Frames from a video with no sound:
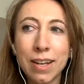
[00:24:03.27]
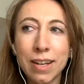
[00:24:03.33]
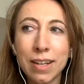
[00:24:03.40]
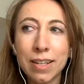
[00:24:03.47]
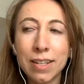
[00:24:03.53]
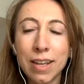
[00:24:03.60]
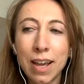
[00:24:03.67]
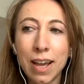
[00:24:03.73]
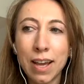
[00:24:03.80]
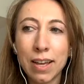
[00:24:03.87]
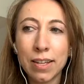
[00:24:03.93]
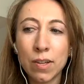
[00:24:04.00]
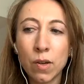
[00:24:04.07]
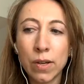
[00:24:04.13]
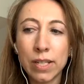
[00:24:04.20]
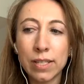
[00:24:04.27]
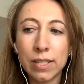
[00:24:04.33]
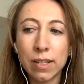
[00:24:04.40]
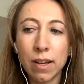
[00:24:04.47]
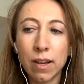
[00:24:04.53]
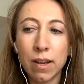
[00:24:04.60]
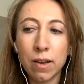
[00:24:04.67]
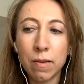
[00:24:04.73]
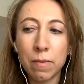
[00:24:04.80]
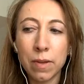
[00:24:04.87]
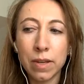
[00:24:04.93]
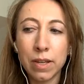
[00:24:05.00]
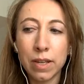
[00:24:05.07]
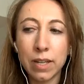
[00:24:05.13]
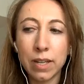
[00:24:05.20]
Yeah, no, it's um,
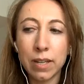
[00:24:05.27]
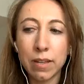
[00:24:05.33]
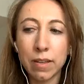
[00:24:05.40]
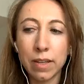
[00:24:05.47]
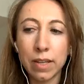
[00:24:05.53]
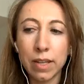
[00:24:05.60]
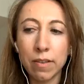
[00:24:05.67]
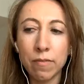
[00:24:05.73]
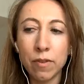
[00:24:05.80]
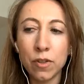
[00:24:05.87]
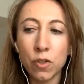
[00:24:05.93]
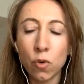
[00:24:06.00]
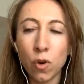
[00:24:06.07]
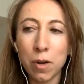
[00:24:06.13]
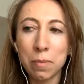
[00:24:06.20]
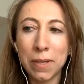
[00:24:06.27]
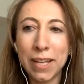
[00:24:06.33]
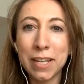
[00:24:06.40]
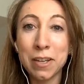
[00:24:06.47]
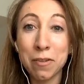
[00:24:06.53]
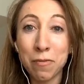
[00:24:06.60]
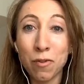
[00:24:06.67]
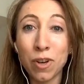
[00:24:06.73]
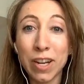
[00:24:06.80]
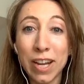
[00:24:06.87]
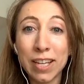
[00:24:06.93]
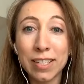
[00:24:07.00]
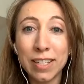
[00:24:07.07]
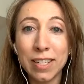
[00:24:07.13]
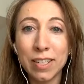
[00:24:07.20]
inventory planning and
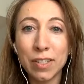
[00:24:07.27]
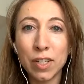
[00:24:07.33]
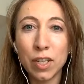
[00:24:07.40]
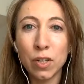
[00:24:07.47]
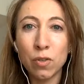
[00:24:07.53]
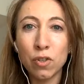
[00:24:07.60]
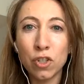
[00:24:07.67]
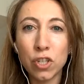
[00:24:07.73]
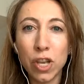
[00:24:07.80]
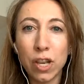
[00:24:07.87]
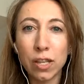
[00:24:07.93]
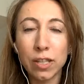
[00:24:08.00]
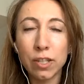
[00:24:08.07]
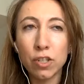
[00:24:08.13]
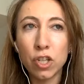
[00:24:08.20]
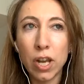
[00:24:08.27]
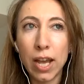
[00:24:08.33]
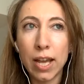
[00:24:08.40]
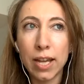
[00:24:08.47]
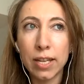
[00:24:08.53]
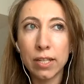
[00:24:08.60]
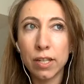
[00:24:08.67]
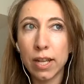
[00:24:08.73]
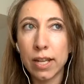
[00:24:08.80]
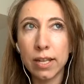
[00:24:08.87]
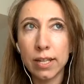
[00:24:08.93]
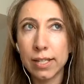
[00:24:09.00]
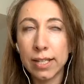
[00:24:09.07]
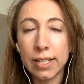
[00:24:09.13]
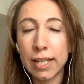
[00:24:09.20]
forecasting is a huge challenge and and
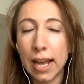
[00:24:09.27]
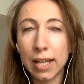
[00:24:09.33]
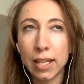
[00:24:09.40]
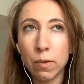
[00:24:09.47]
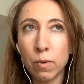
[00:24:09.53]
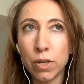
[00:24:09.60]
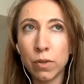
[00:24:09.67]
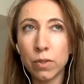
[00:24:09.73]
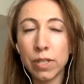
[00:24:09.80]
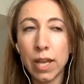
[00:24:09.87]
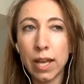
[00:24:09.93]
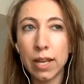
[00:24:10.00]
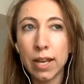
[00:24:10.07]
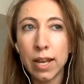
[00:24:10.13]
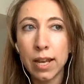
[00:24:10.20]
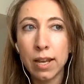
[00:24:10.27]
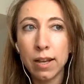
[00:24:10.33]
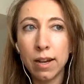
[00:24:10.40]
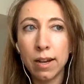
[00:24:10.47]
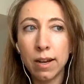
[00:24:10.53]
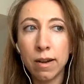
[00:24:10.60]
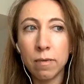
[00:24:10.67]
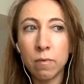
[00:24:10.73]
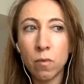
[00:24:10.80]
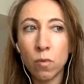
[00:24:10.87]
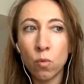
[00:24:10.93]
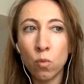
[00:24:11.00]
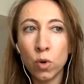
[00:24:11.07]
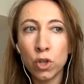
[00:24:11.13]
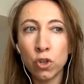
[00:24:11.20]
it's exactly what you said um,
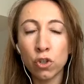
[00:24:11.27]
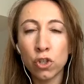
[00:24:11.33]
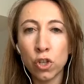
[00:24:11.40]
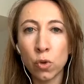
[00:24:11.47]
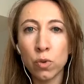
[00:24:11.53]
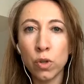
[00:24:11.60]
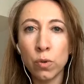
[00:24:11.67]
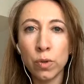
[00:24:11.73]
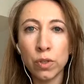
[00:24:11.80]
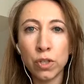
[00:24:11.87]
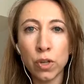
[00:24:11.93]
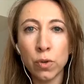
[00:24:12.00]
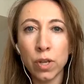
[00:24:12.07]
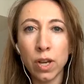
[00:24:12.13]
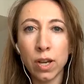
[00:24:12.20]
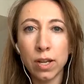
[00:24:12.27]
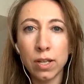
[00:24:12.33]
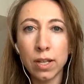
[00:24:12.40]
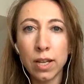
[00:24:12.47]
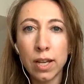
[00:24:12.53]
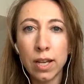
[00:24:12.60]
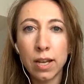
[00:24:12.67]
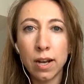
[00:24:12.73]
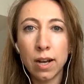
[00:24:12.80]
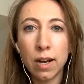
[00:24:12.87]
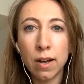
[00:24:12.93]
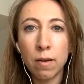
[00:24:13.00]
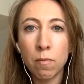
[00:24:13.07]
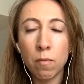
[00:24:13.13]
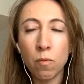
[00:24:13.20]
when you're so new and so young
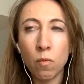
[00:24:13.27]
um,